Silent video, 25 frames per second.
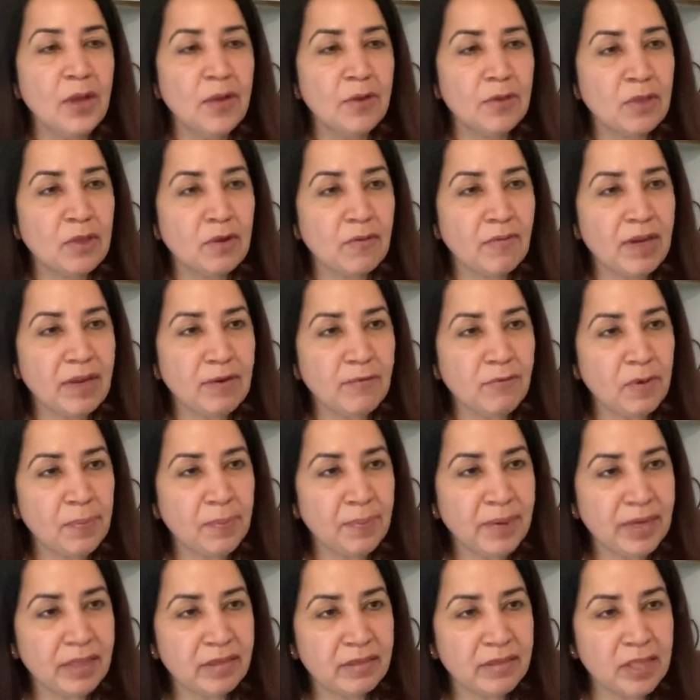So when we
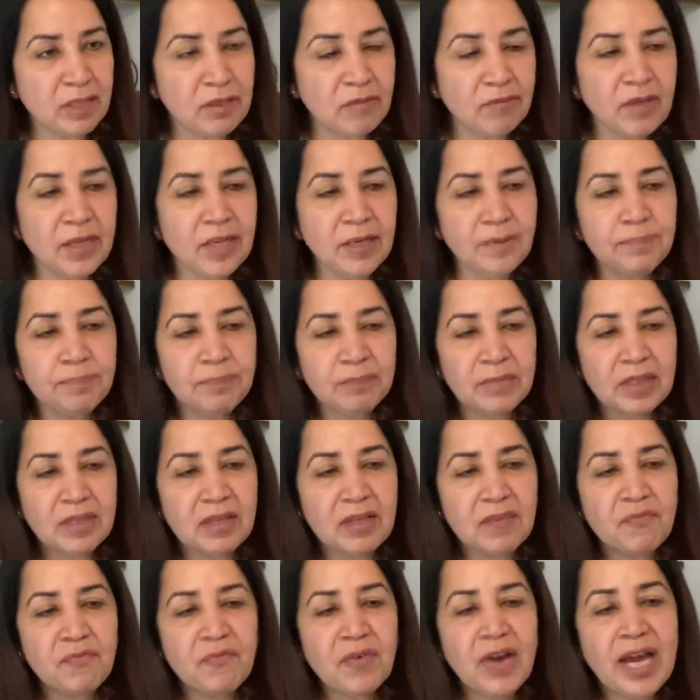press this one,
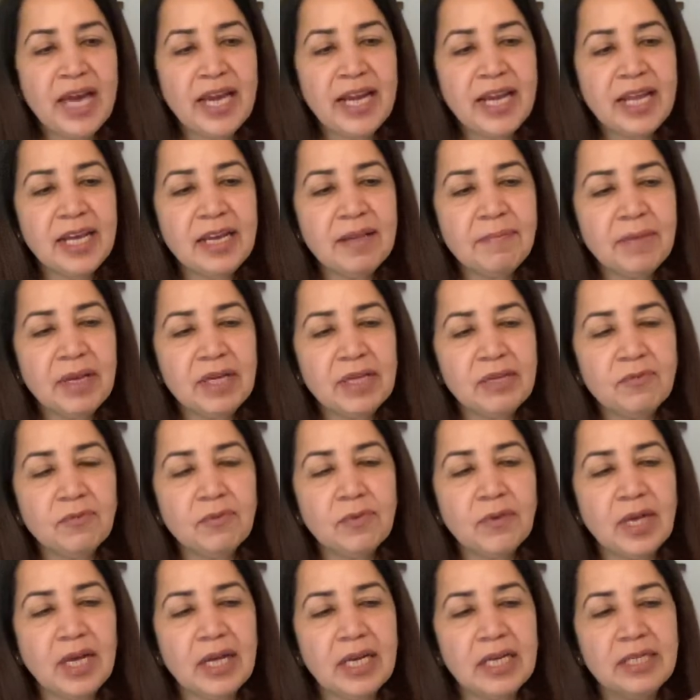the fire
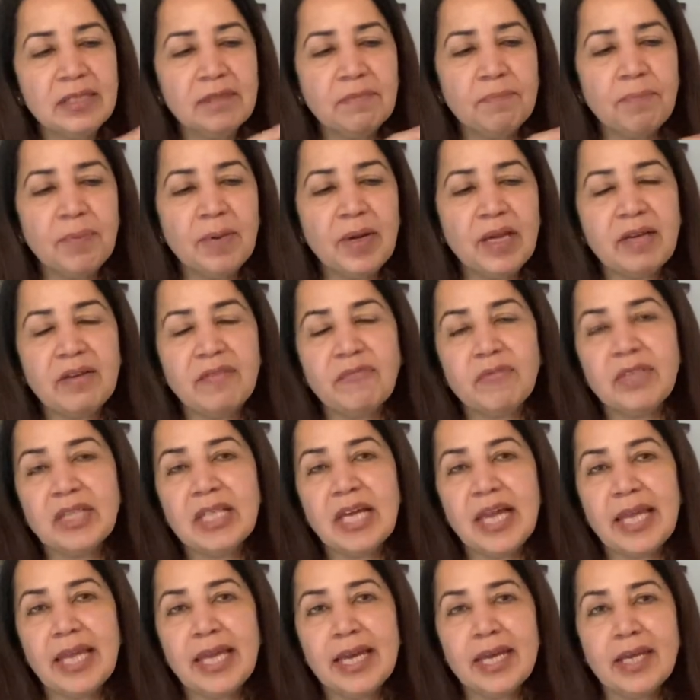element and with
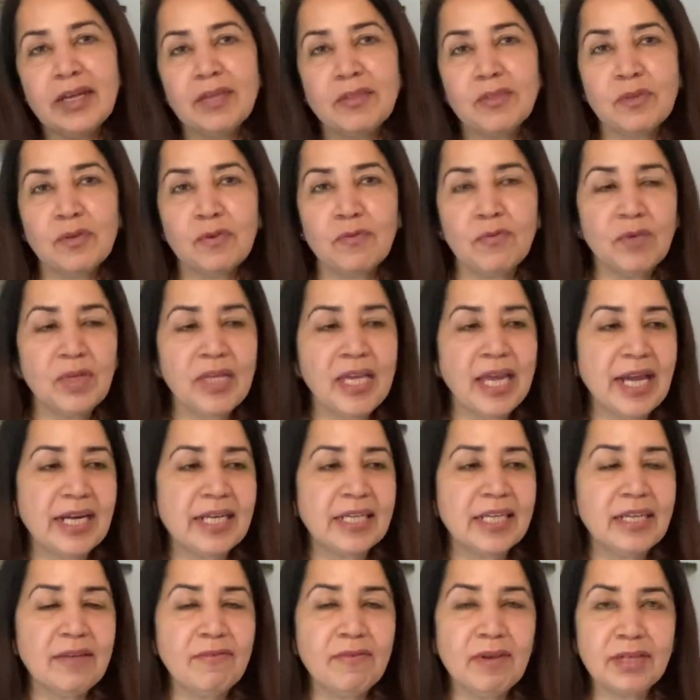the air, so we
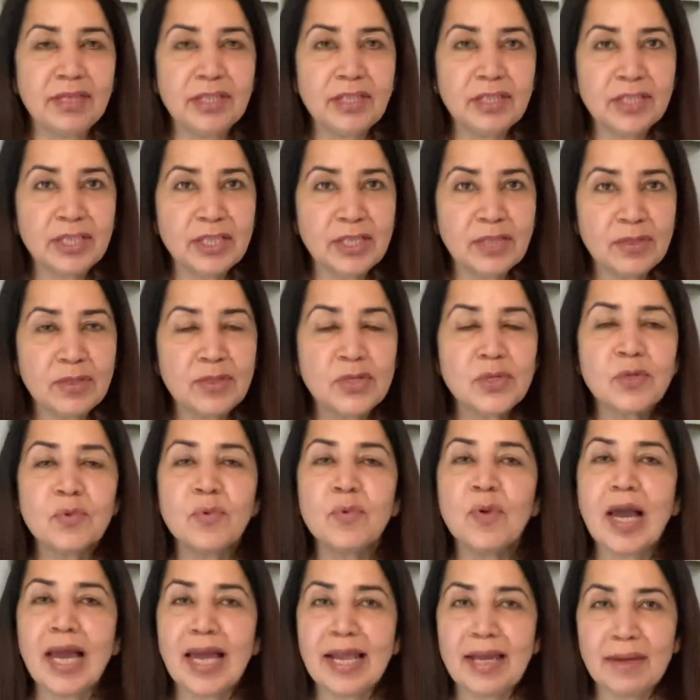activated these
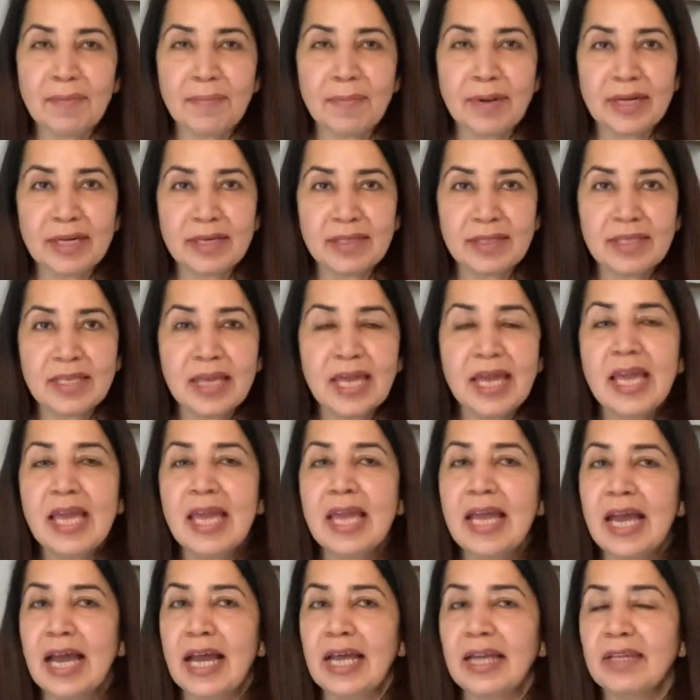two elements.
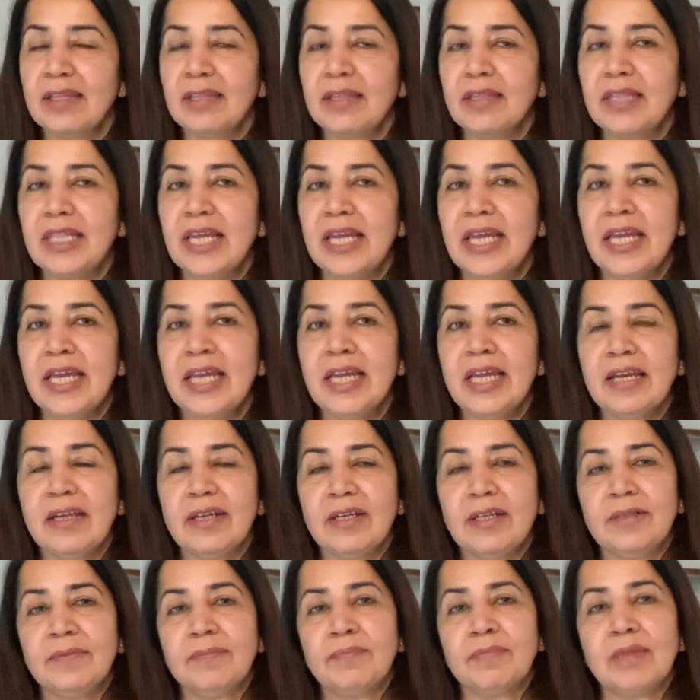And they
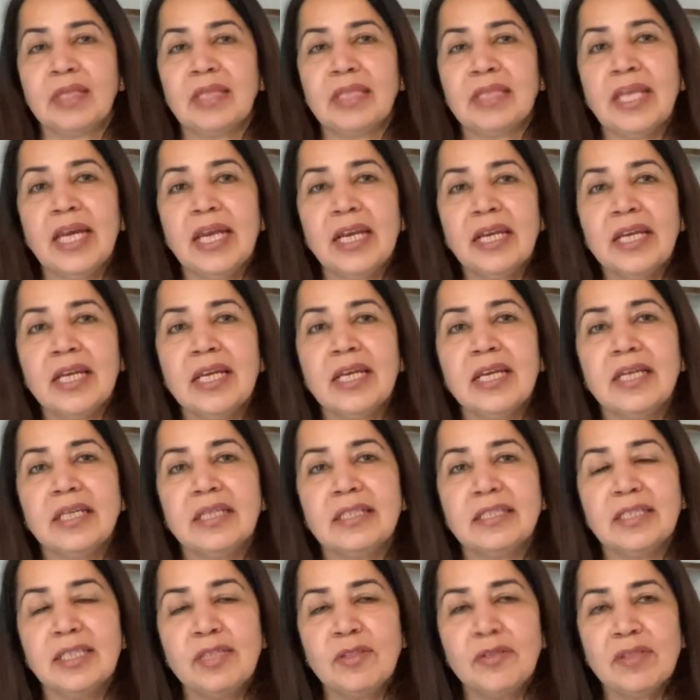
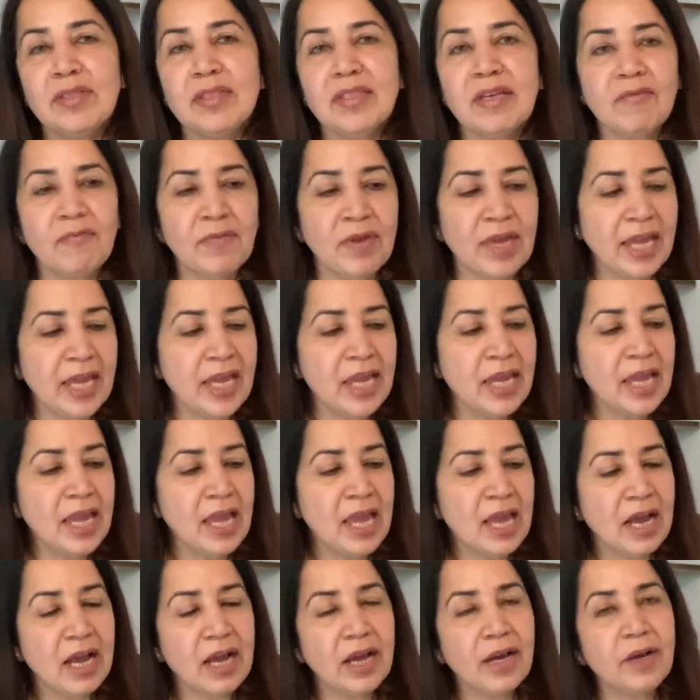this is a way
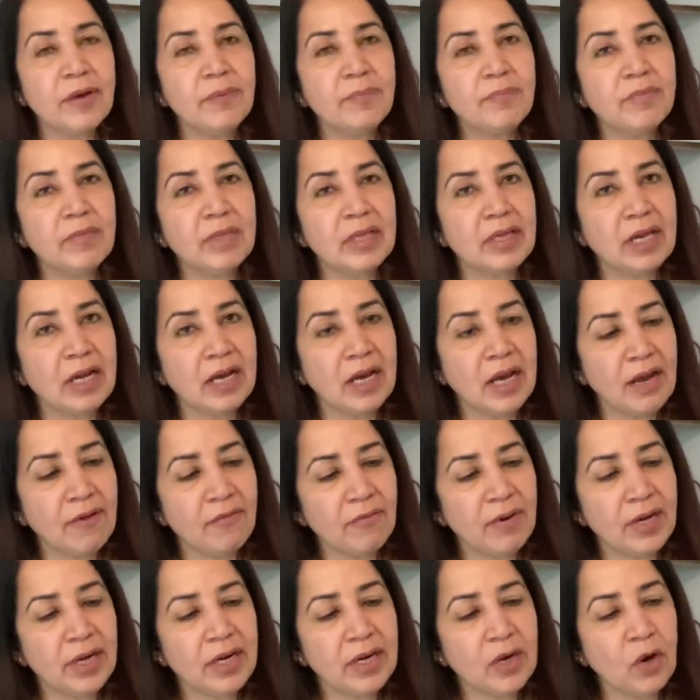
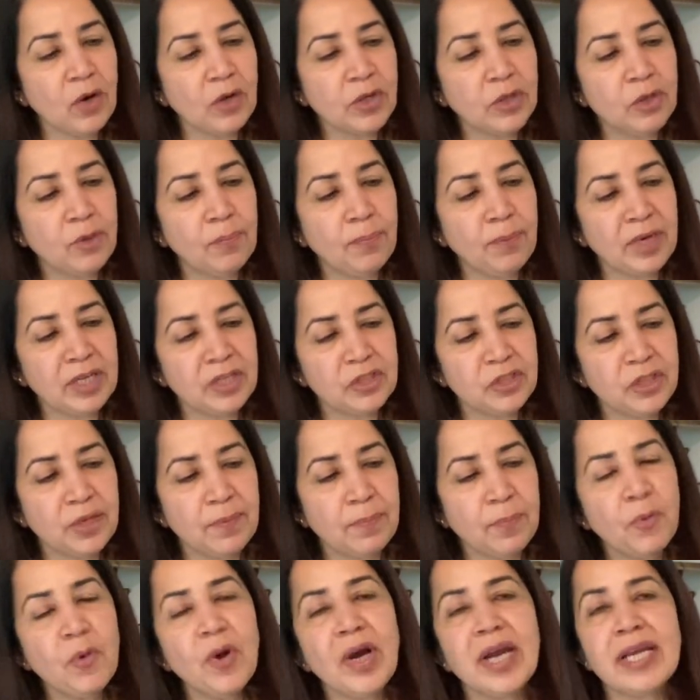our
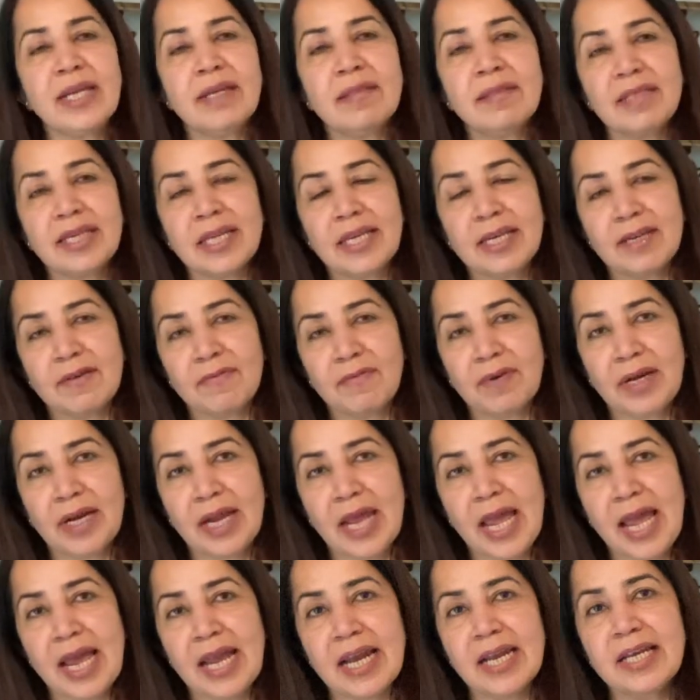acupressure points in our
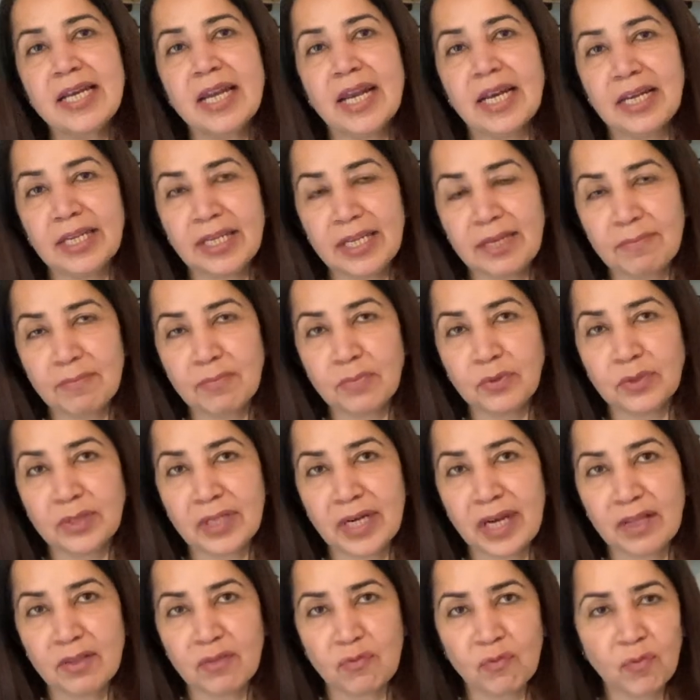hand and in
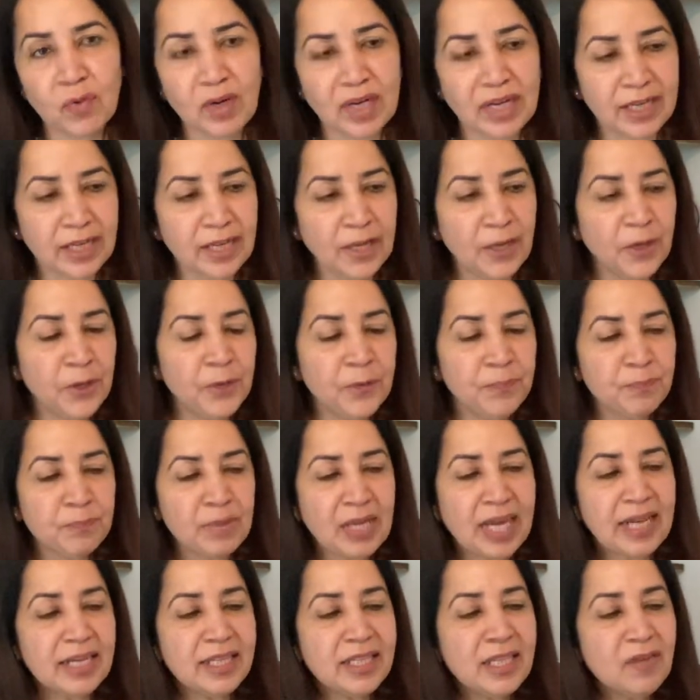mudras work.
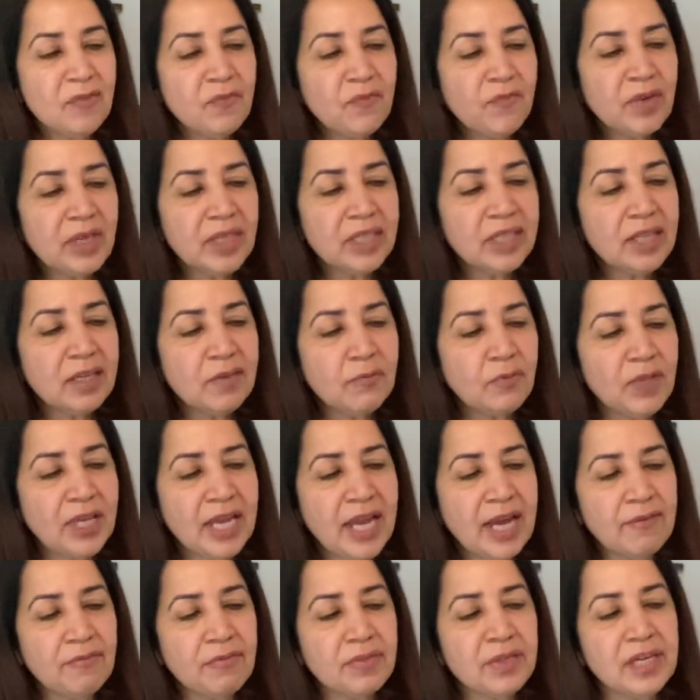And then further we
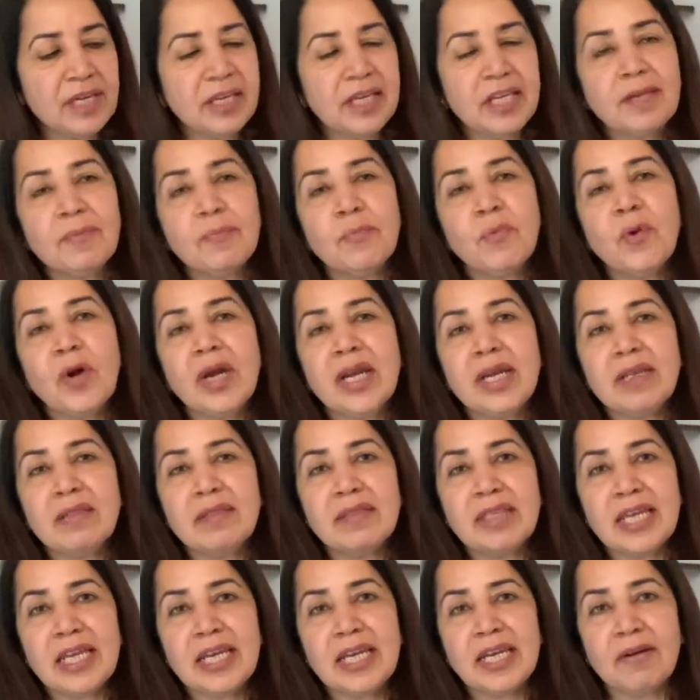have certain
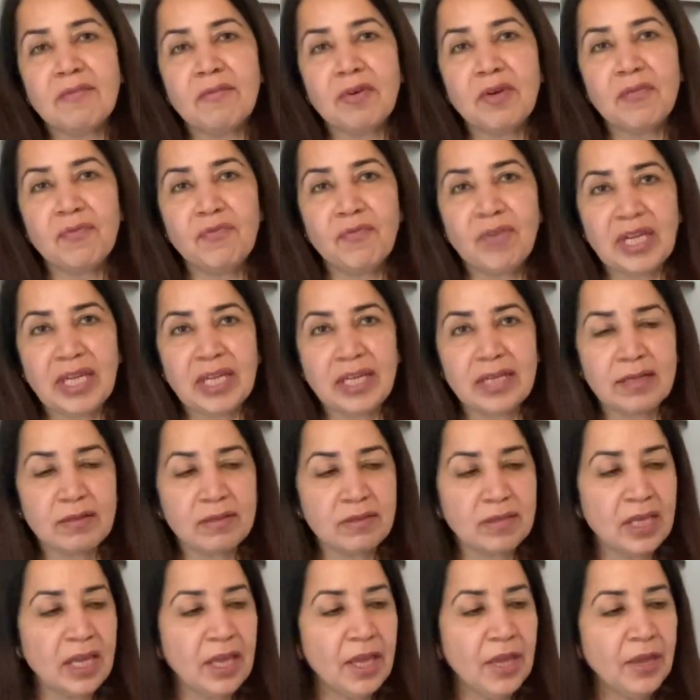points in our
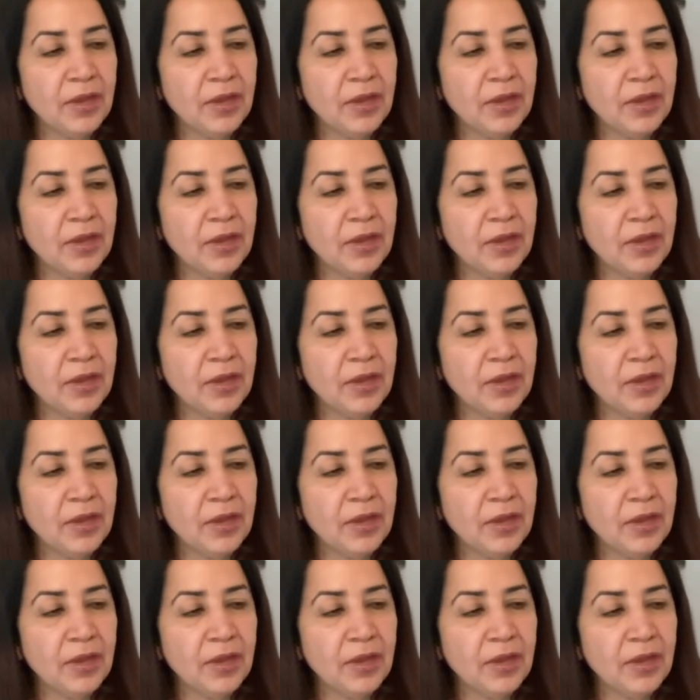fingers.